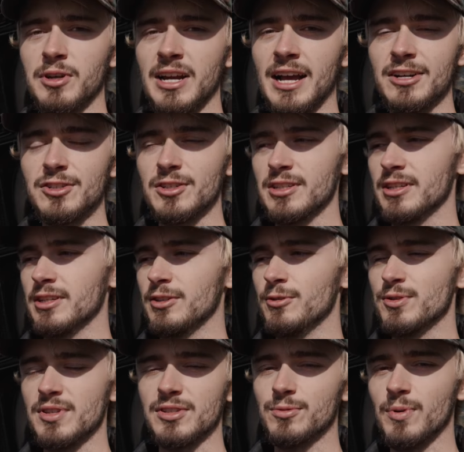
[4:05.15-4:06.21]
can actually
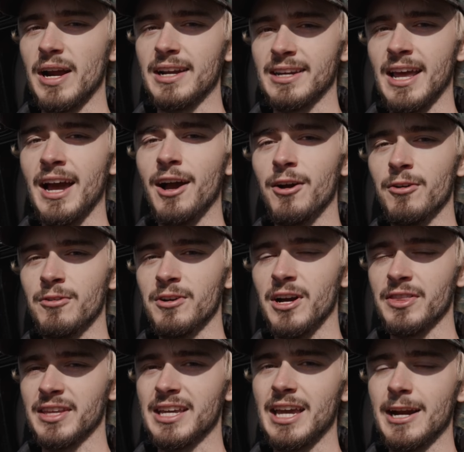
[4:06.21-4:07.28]
use this right now
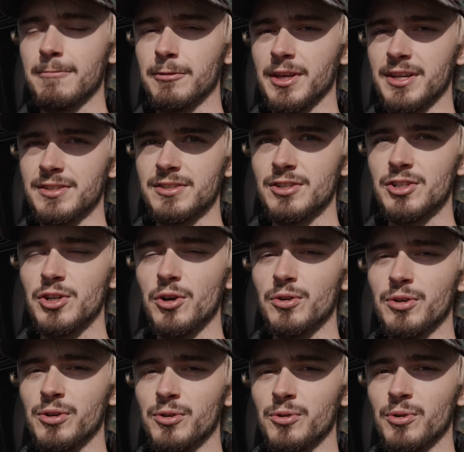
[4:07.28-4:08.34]
on the camera lens to show
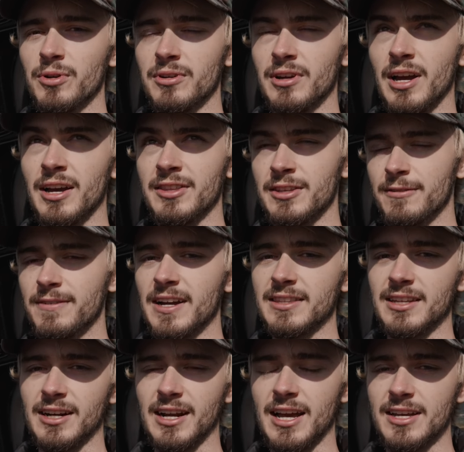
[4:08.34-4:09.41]
you the
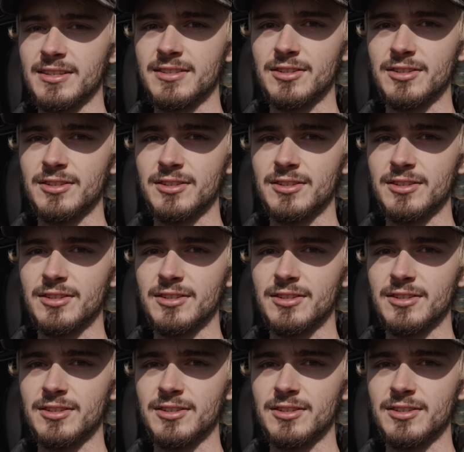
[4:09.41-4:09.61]
effect that it has.